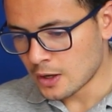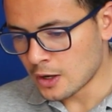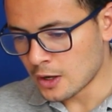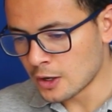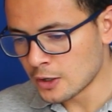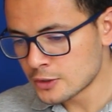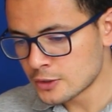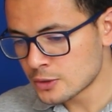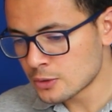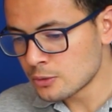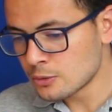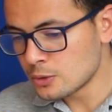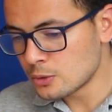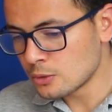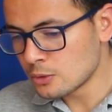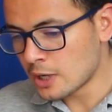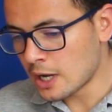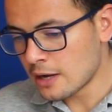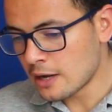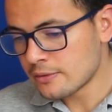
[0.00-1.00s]
also we
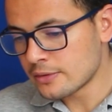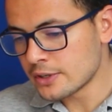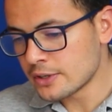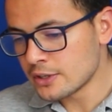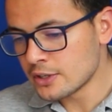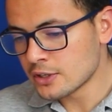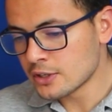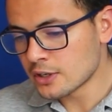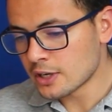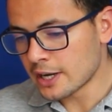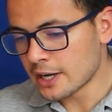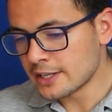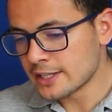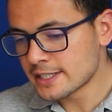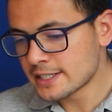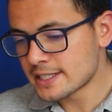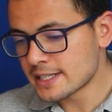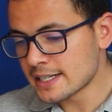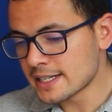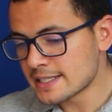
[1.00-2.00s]
do have here an
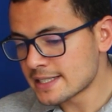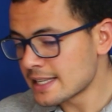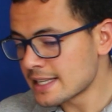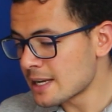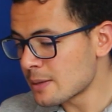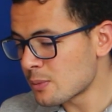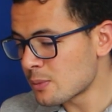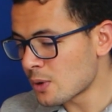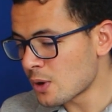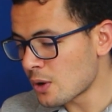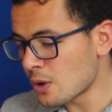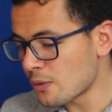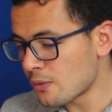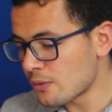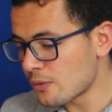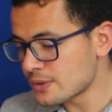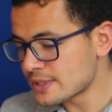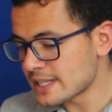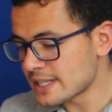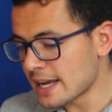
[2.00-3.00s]
extra step of
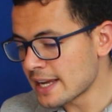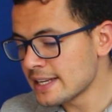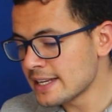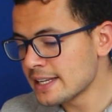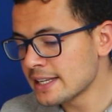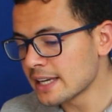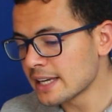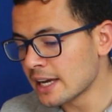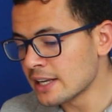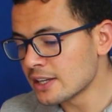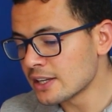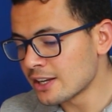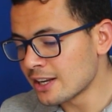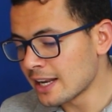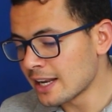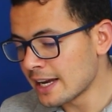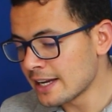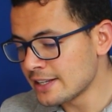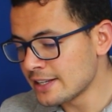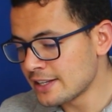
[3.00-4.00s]
signing and
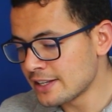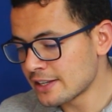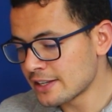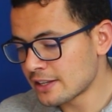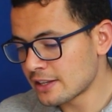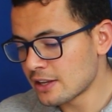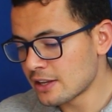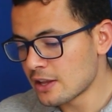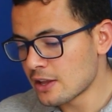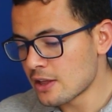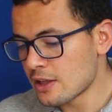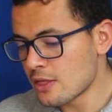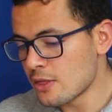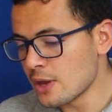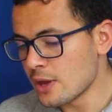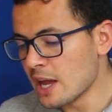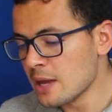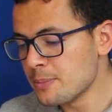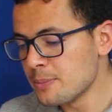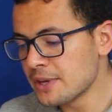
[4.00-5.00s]
aligning
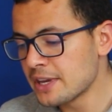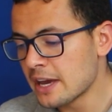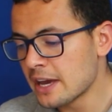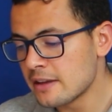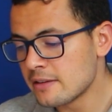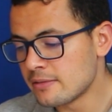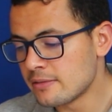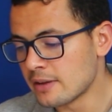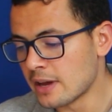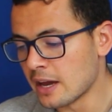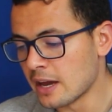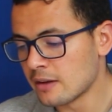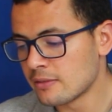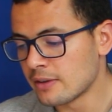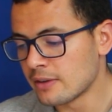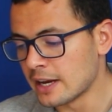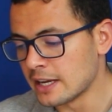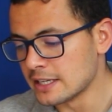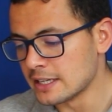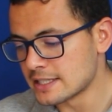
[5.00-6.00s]
the APK fi
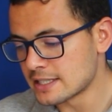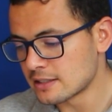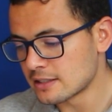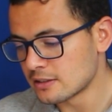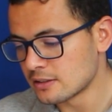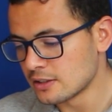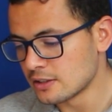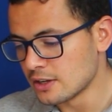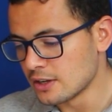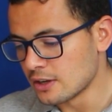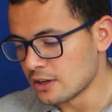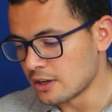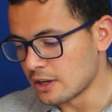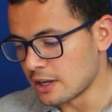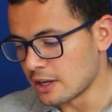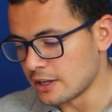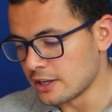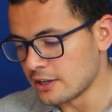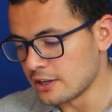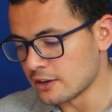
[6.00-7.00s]
files
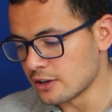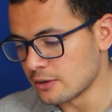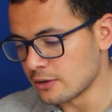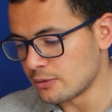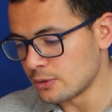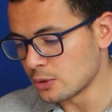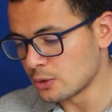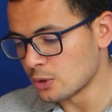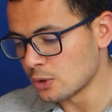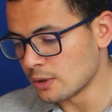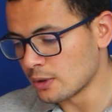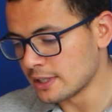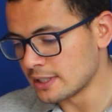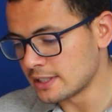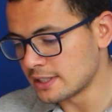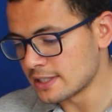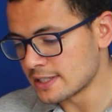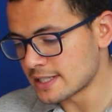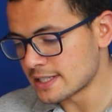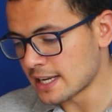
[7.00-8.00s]
here if you go
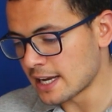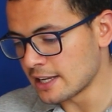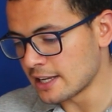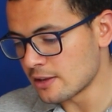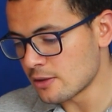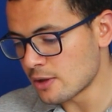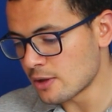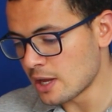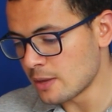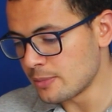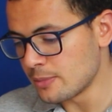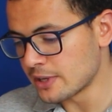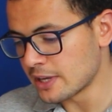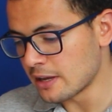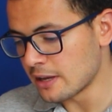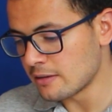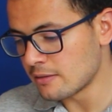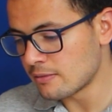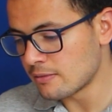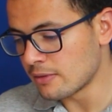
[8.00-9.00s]
and sign the
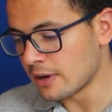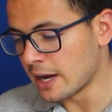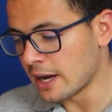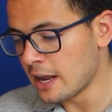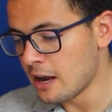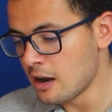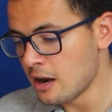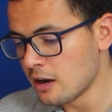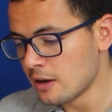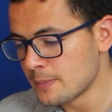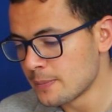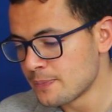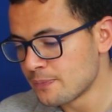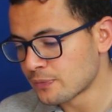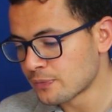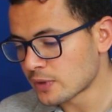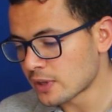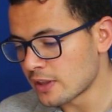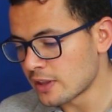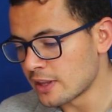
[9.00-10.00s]
APK file
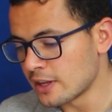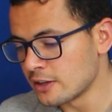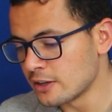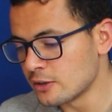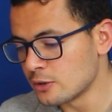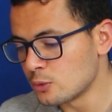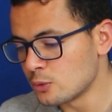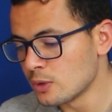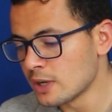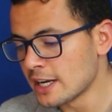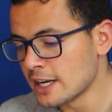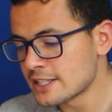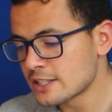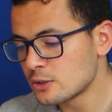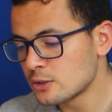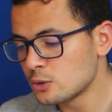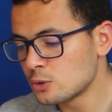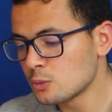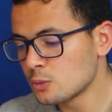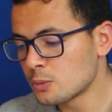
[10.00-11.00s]
then it will
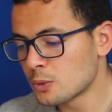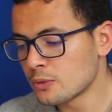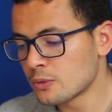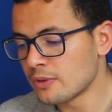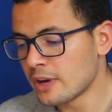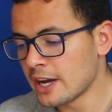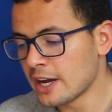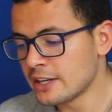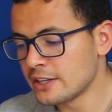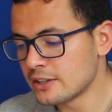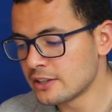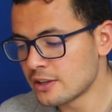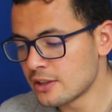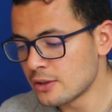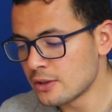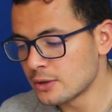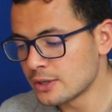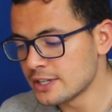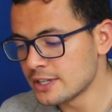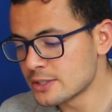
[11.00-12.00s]
ask you to provide
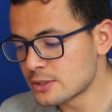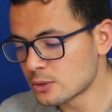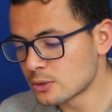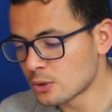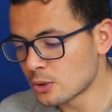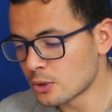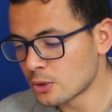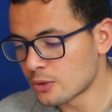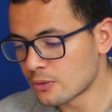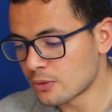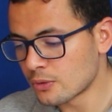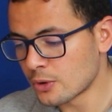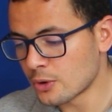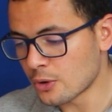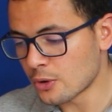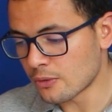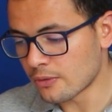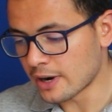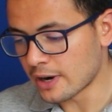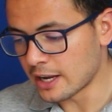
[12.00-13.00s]
the key store for
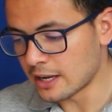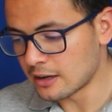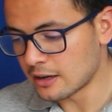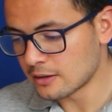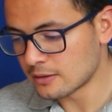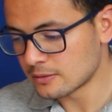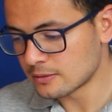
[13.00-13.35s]
your file